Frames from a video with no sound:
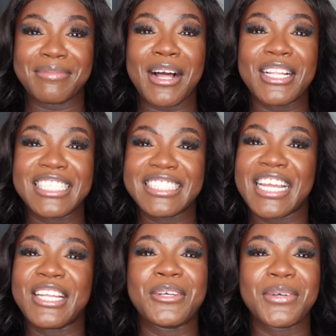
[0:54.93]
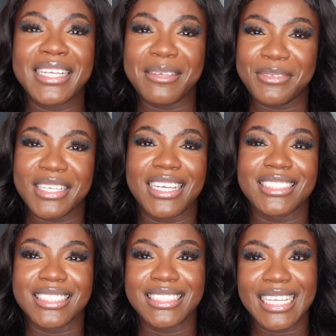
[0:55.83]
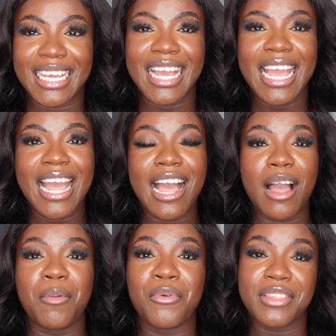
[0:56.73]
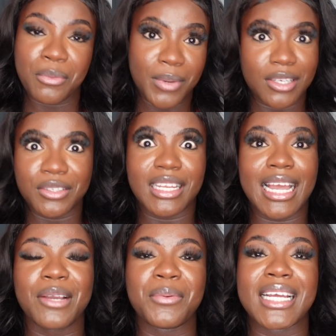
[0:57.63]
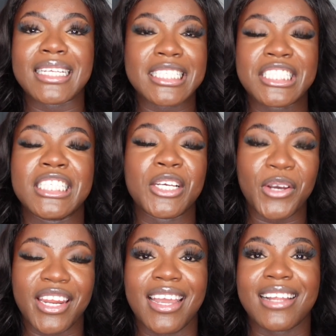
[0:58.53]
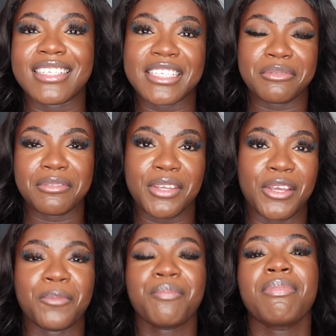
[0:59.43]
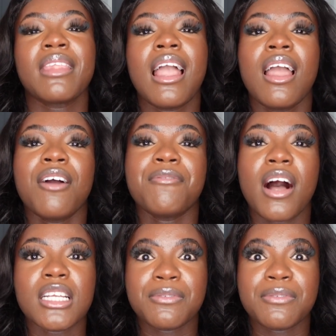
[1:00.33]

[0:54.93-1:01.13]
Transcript: But I'll insert a little clip for you guys to see what the wig looked like when I initially got it and did the review. Fast